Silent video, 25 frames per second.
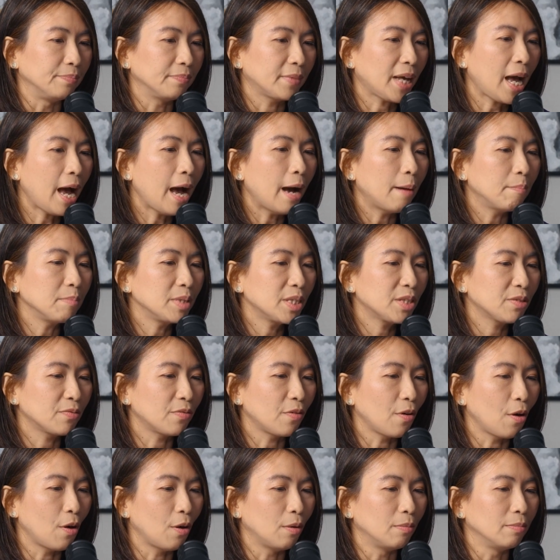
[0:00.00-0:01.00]
comes
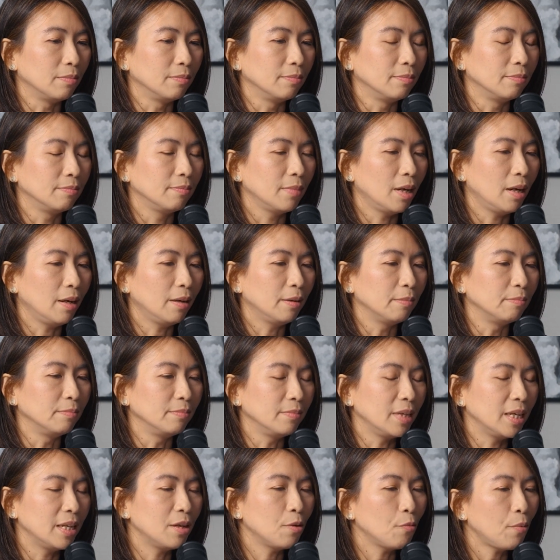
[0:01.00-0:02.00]
from,
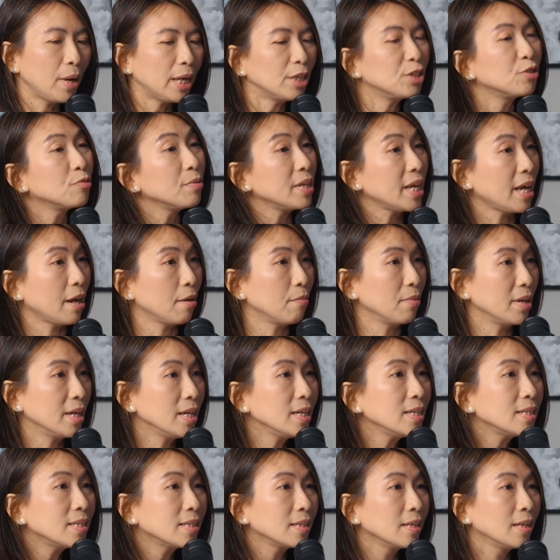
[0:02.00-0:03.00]
in a way, 3
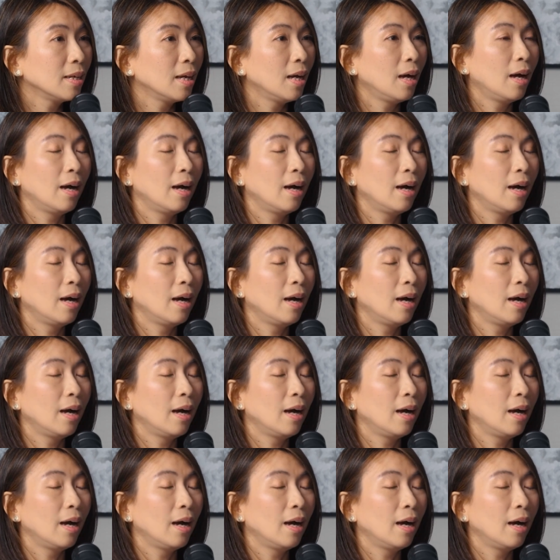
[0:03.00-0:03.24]
areas.